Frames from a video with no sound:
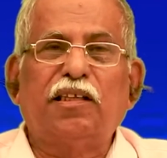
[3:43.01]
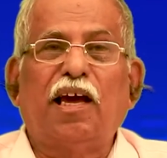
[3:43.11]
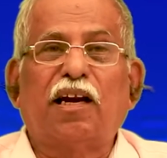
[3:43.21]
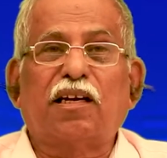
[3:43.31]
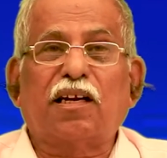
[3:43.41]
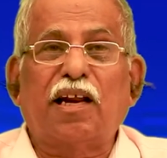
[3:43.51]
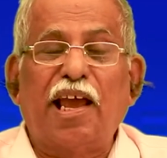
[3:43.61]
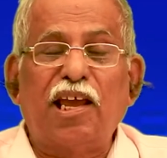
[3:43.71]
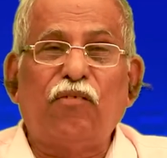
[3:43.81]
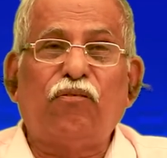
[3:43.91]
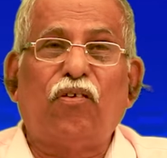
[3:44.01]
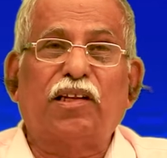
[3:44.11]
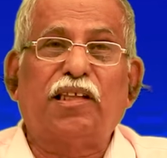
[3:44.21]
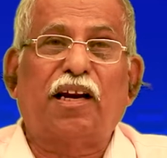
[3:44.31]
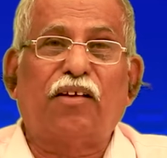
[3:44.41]
they are crying for
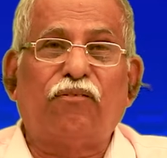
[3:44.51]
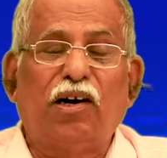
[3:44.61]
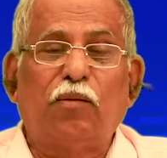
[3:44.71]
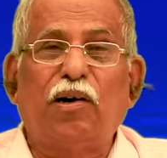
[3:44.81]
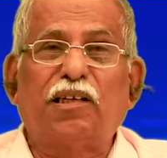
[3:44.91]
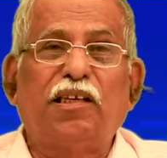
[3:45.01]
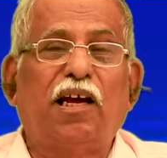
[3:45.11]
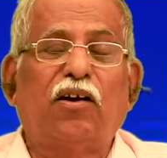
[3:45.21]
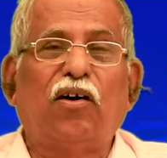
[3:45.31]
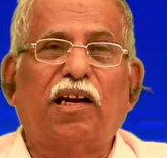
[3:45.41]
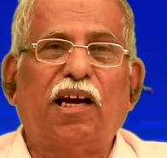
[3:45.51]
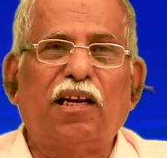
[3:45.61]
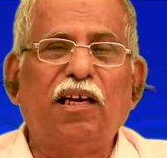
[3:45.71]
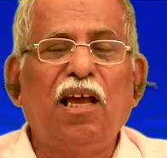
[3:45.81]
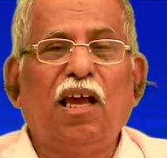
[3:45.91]
their refund, but they are not
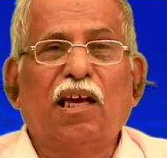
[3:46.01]
getting.